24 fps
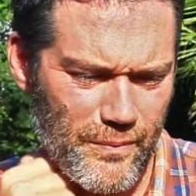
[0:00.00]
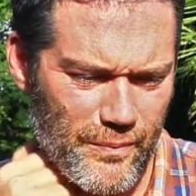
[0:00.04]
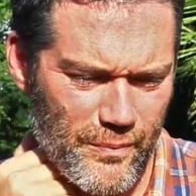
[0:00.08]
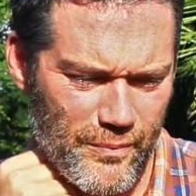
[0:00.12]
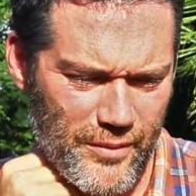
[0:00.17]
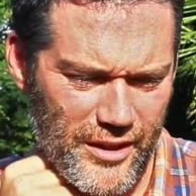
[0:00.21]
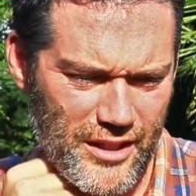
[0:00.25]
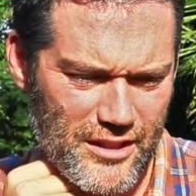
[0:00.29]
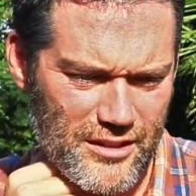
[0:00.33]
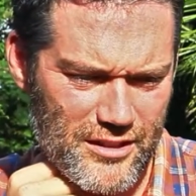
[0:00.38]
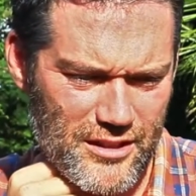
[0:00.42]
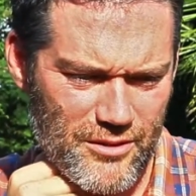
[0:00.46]

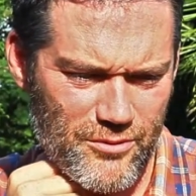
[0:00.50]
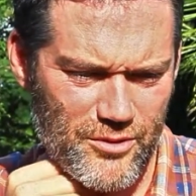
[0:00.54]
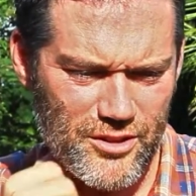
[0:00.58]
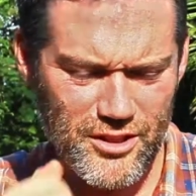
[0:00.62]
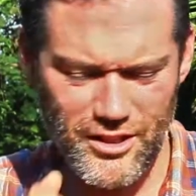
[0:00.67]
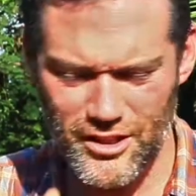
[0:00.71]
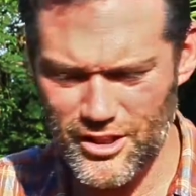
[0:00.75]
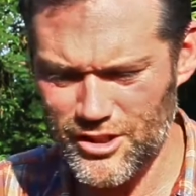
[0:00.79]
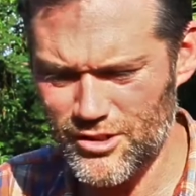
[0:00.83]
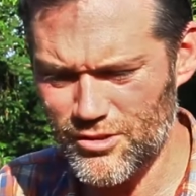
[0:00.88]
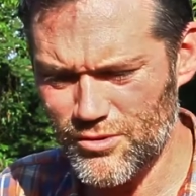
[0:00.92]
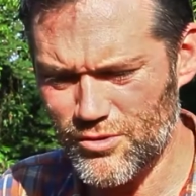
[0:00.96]
because it was
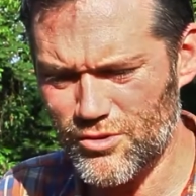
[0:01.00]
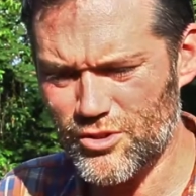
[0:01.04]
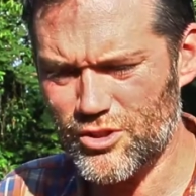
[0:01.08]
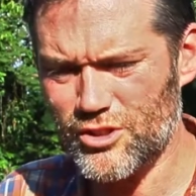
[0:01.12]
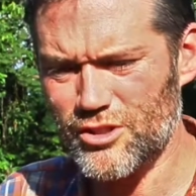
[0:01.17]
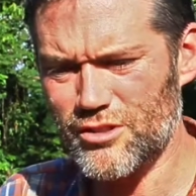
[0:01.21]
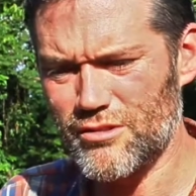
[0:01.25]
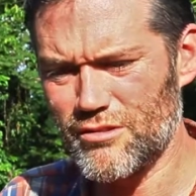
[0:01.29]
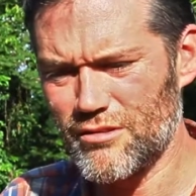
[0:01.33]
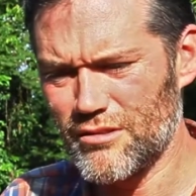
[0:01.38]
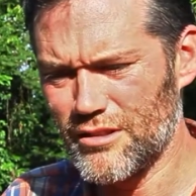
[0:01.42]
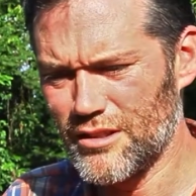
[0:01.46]
a
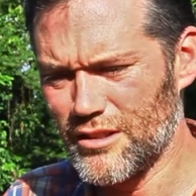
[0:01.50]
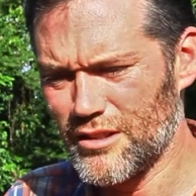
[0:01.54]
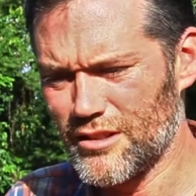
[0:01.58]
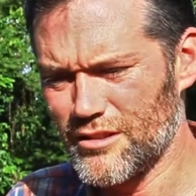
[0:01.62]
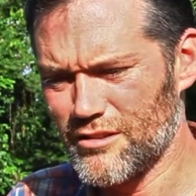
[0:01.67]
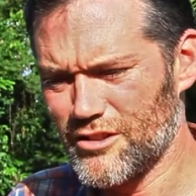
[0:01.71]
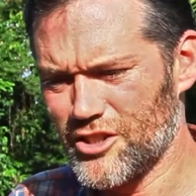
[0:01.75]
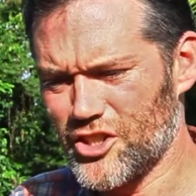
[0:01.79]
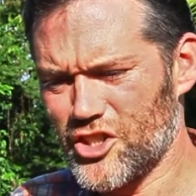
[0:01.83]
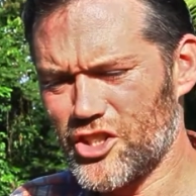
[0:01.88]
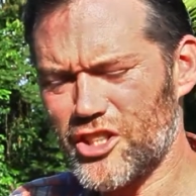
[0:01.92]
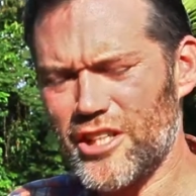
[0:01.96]
huge
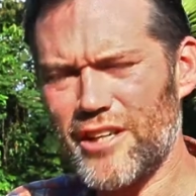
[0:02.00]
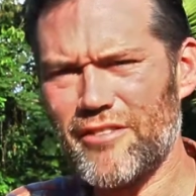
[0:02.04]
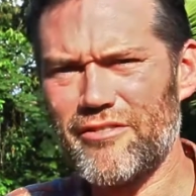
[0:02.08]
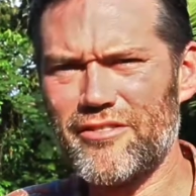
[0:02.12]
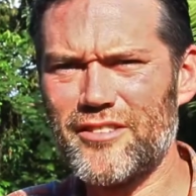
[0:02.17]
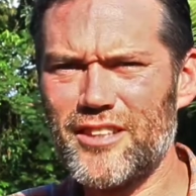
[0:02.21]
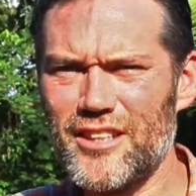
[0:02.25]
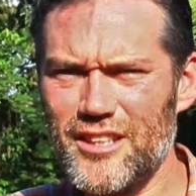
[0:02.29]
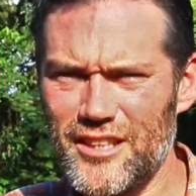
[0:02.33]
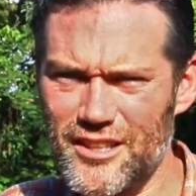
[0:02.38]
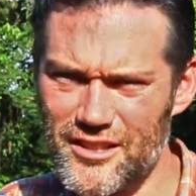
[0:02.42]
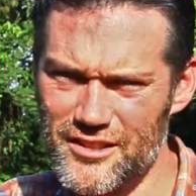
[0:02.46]

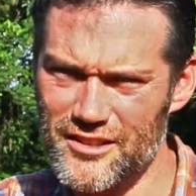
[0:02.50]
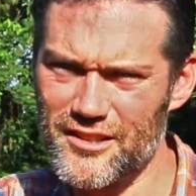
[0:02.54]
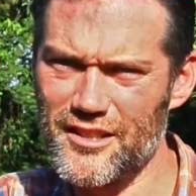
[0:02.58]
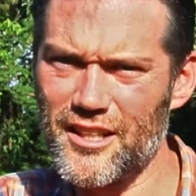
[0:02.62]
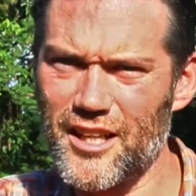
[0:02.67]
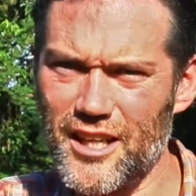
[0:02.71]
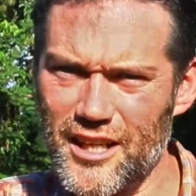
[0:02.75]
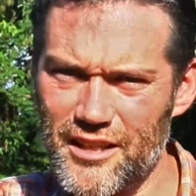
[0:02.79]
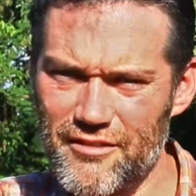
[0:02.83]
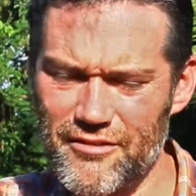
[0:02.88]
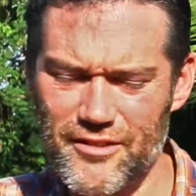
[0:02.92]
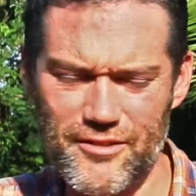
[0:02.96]
shift in his
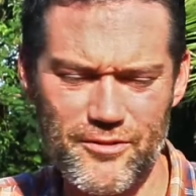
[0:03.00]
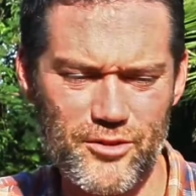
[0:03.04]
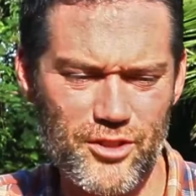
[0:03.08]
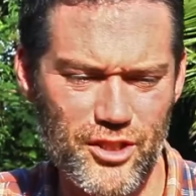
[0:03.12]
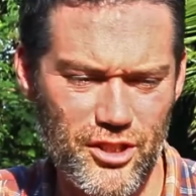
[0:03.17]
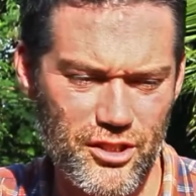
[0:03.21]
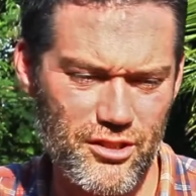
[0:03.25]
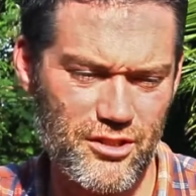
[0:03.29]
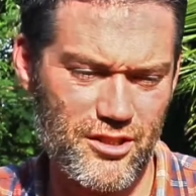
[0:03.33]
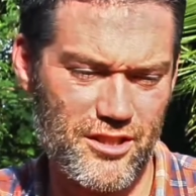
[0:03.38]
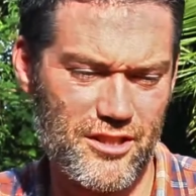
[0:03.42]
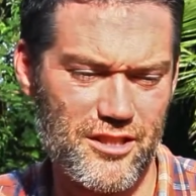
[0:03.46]
life, and it was
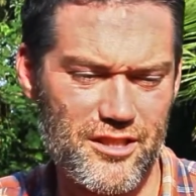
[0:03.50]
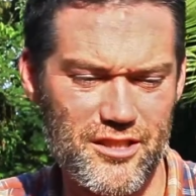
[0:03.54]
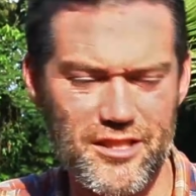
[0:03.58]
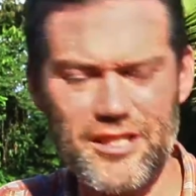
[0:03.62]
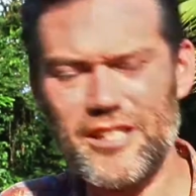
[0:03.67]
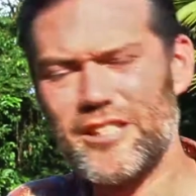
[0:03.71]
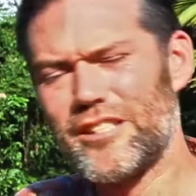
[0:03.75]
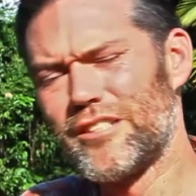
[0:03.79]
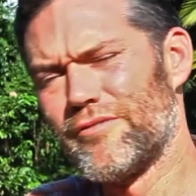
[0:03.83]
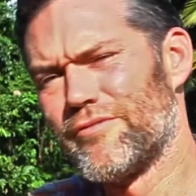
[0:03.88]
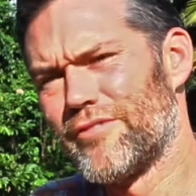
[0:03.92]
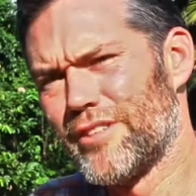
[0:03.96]
a huge
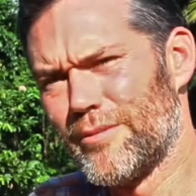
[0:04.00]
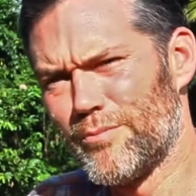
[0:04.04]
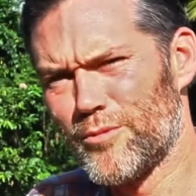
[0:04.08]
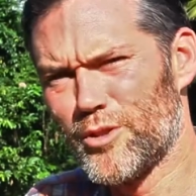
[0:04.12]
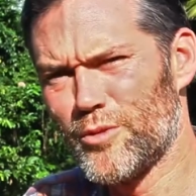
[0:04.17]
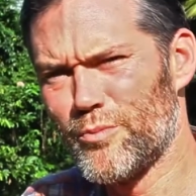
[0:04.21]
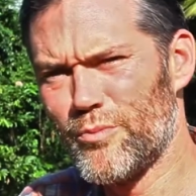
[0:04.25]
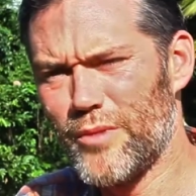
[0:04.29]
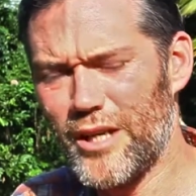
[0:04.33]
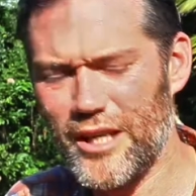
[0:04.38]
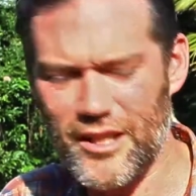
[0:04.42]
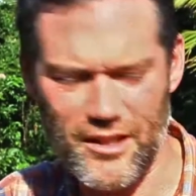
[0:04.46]
decision for him
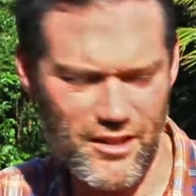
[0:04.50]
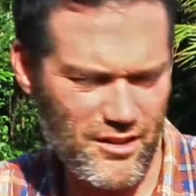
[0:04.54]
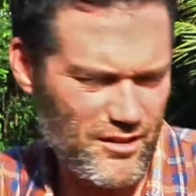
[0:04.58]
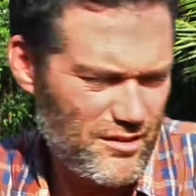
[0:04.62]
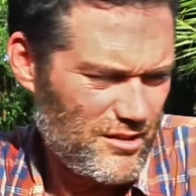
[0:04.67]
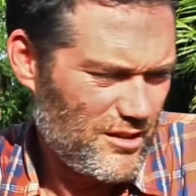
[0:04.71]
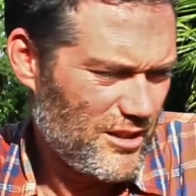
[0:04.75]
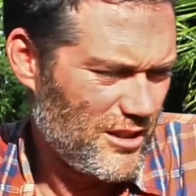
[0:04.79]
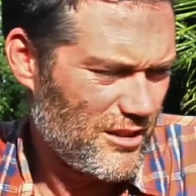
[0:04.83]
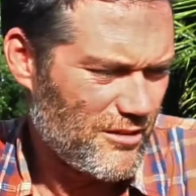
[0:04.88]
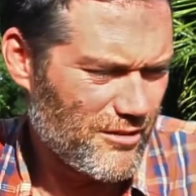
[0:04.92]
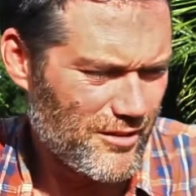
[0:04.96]
to make. And
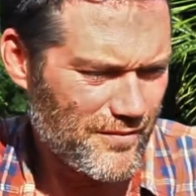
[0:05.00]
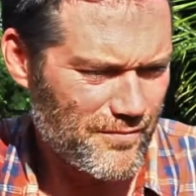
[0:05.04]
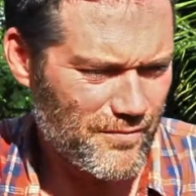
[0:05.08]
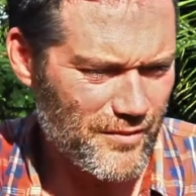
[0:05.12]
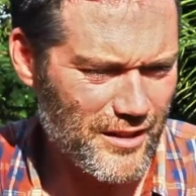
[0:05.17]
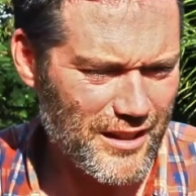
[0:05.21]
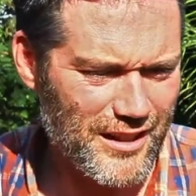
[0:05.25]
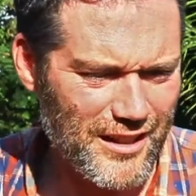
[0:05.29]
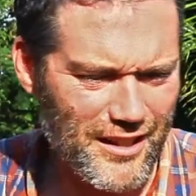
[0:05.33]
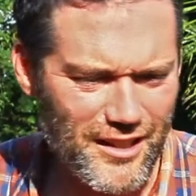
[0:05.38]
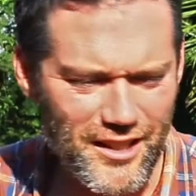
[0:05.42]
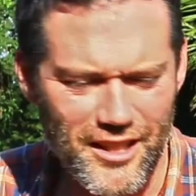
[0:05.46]

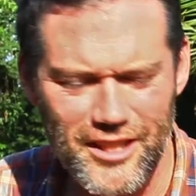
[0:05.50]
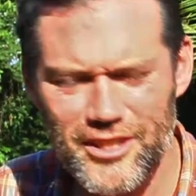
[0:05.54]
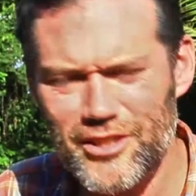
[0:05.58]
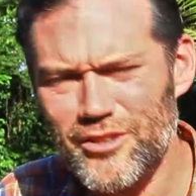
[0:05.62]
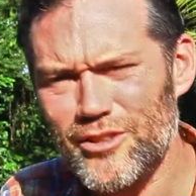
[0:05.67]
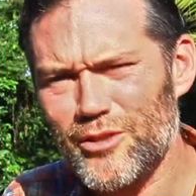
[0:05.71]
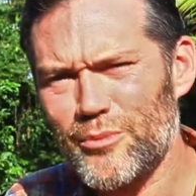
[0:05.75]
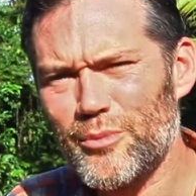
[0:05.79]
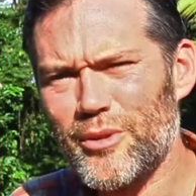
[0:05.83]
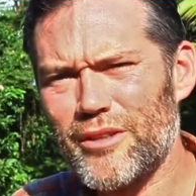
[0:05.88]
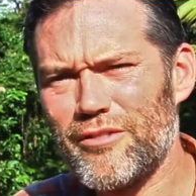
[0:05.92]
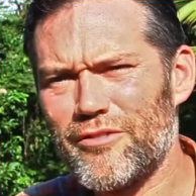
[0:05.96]
I knew
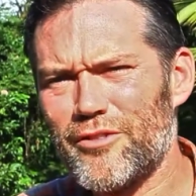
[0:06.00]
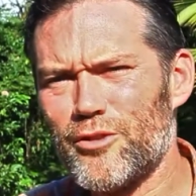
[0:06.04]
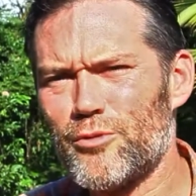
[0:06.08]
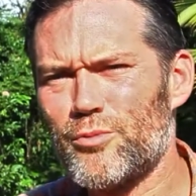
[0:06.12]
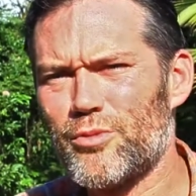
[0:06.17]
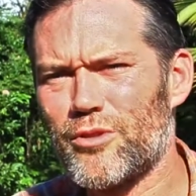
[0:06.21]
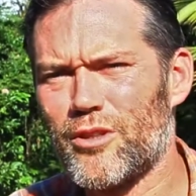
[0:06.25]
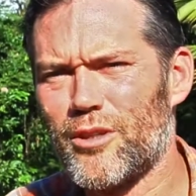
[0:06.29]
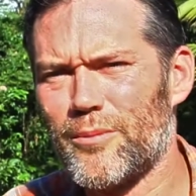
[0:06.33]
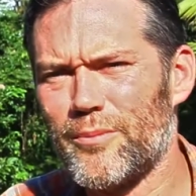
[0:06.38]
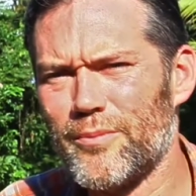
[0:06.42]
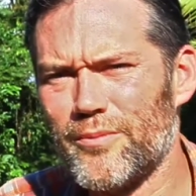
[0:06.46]
there'd be a few
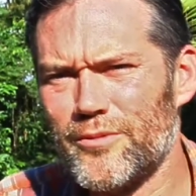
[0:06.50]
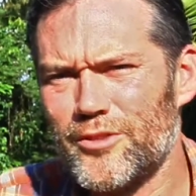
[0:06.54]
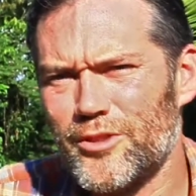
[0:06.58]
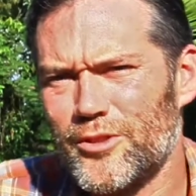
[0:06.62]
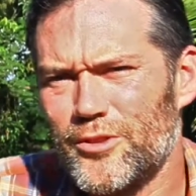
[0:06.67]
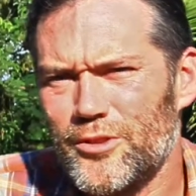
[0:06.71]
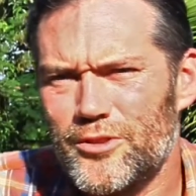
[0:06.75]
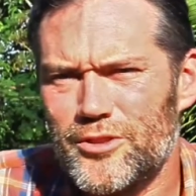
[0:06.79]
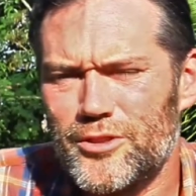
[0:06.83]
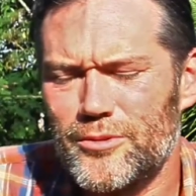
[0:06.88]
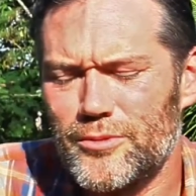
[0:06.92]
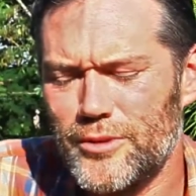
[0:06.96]
problems, of
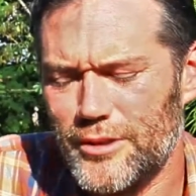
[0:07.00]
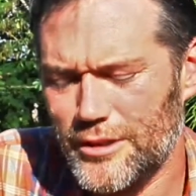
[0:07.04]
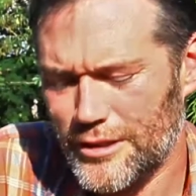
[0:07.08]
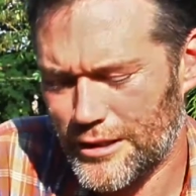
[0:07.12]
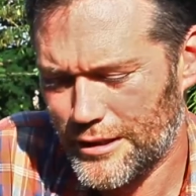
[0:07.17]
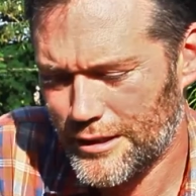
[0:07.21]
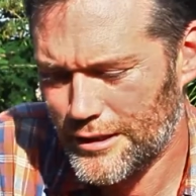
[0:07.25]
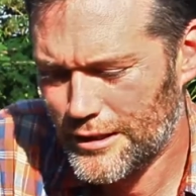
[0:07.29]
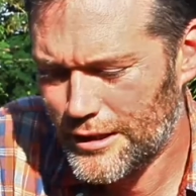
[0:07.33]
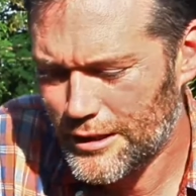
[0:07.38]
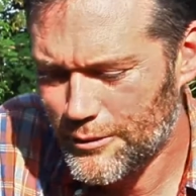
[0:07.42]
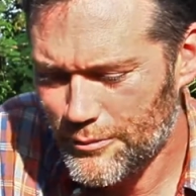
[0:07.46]
course there would,
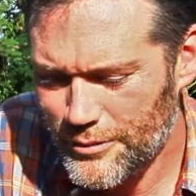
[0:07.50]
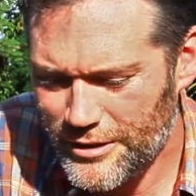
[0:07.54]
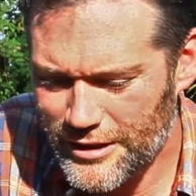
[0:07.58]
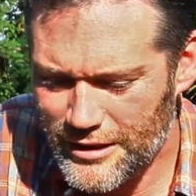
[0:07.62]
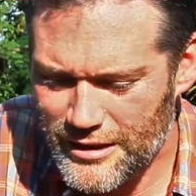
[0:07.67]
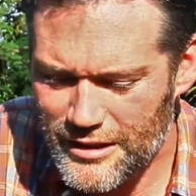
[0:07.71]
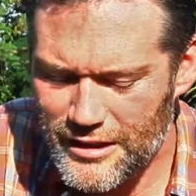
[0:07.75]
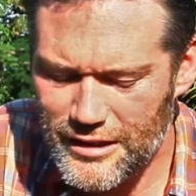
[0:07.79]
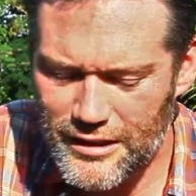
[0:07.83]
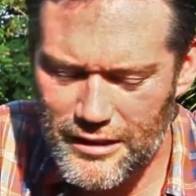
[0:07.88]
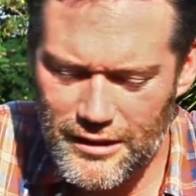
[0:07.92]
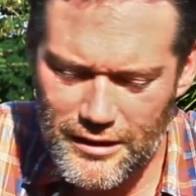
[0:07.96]
but I
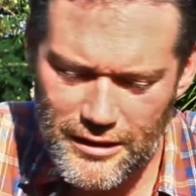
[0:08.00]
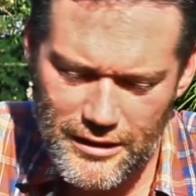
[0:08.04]
think